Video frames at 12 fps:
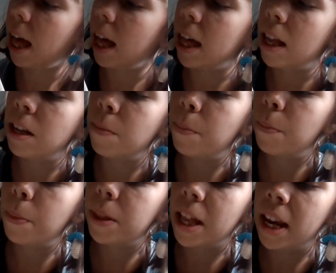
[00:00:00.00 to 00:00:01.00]

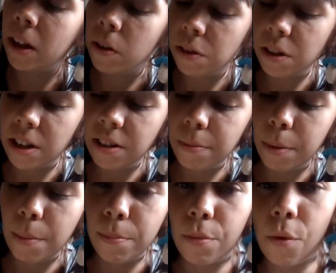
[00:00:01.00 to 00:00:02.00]
but then I also did some
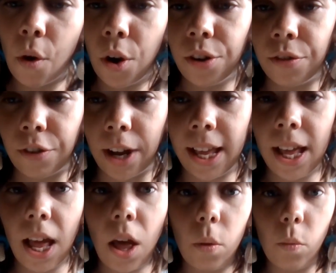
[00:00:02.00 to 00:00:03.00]
embroidery,
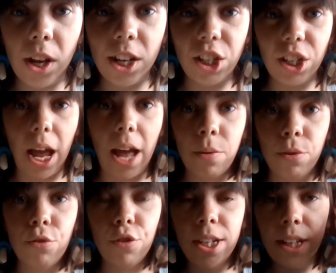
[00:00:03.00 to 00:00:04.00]
which I was
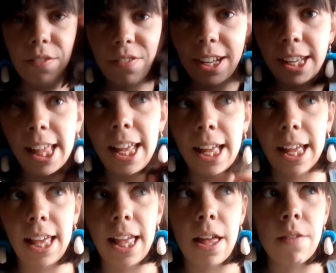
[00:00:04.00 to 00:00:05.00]
really feeling.
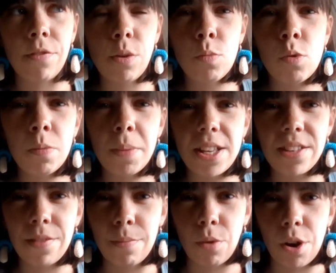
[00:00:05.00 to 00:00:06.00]
I have done one piece
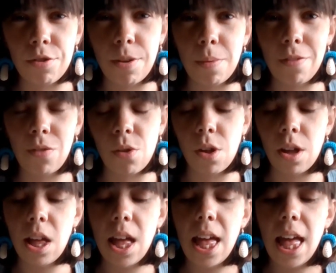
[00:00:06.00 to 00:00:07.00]
of embroidery before,
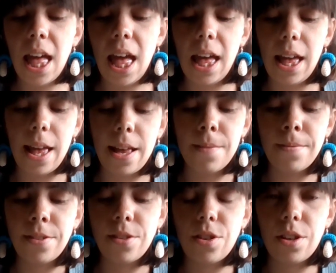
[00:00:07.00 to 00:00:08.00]

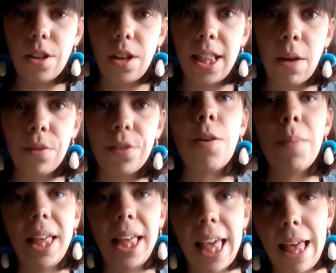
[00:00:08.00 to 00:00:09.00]
and that was from
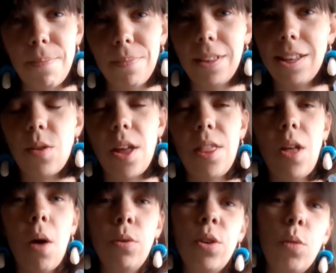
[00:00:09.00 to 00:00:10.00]
a kit. So
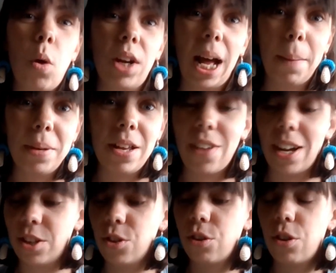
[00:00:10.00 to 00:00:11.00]
I wondered what would happen if
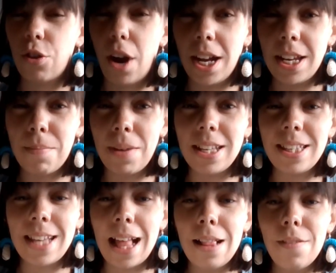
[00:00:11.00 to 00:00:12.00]
I tried it
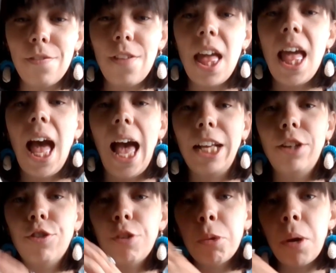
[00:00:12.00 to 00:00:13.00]
myself. I
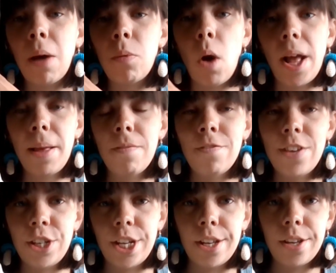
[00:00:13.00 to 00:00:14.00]
drew out what I
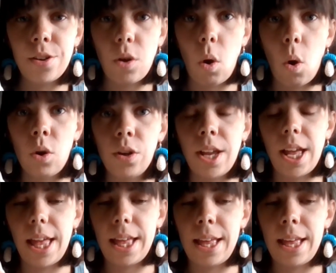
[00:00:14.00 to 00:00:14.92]
envisioned on,